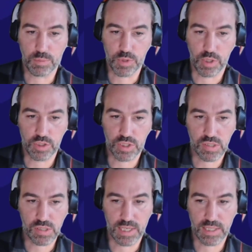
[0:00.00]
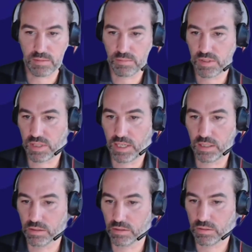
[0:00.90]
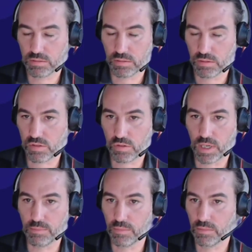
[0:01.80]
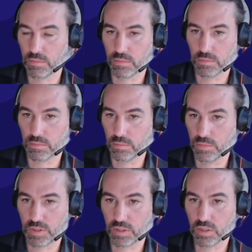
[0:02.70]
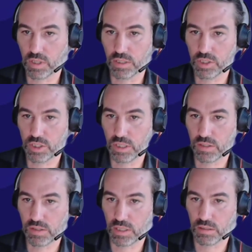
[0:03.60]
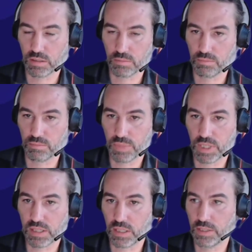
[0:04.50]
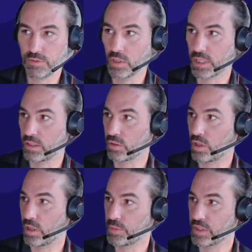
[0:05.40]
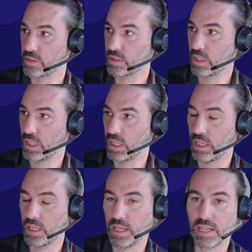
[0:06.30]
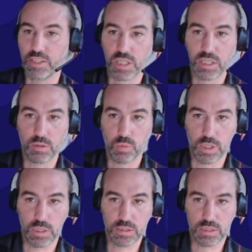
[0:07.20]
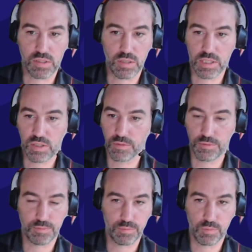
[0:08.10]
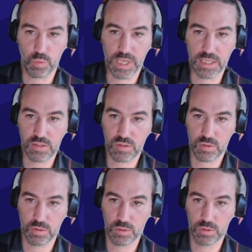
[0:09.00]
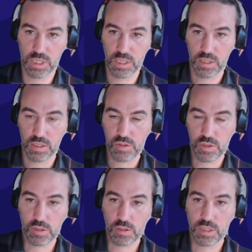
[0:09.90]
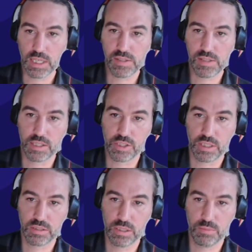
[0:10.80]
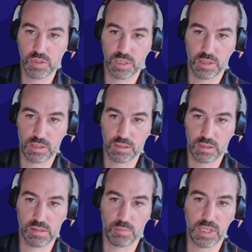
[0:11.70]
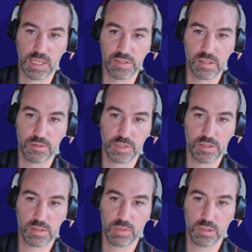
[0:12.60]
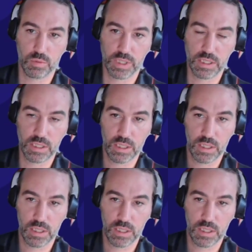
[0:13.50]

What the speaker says: approaches like scaled Scrum methodologies, and basically, if you look at the corporate agile world, there's lots of ways to synchronize agile teams, and I think this applies in a very similar way.